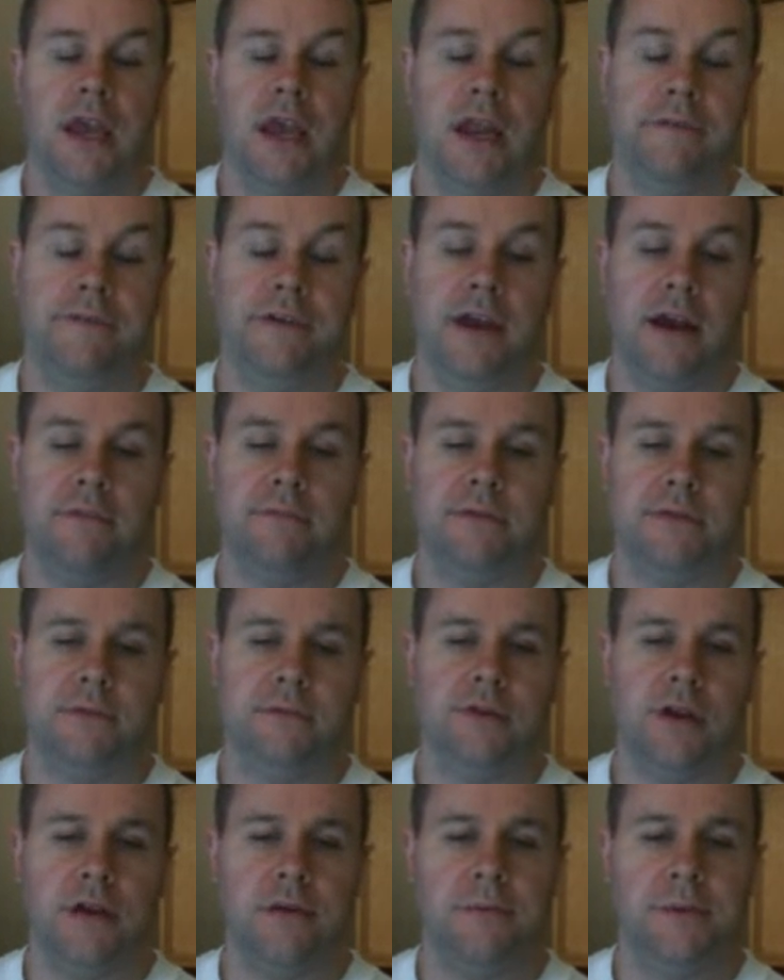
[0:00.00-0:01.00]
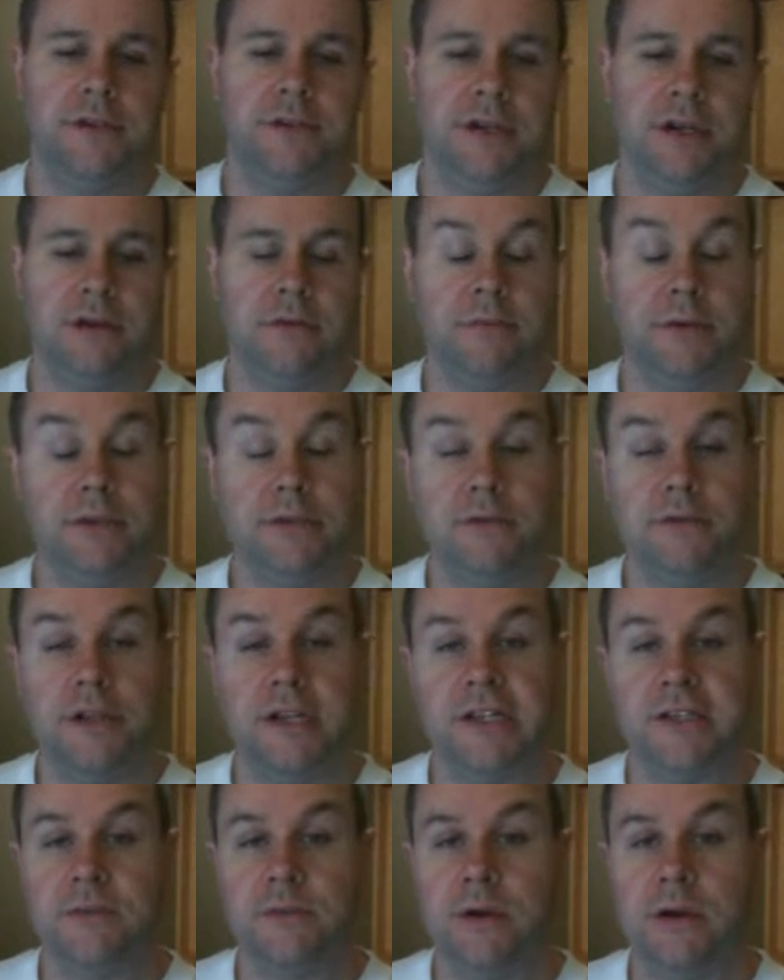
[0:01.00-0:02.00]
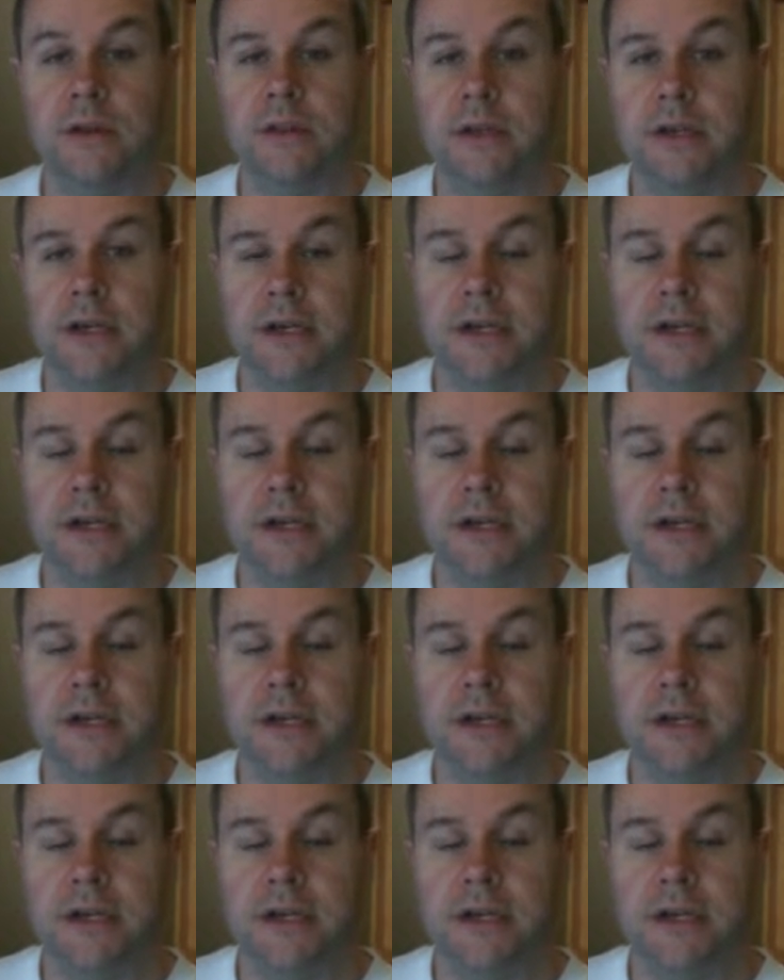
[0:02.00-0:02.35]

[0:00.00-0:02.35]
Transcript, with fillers: And if you haven't subscribed to my channel, please do that as well.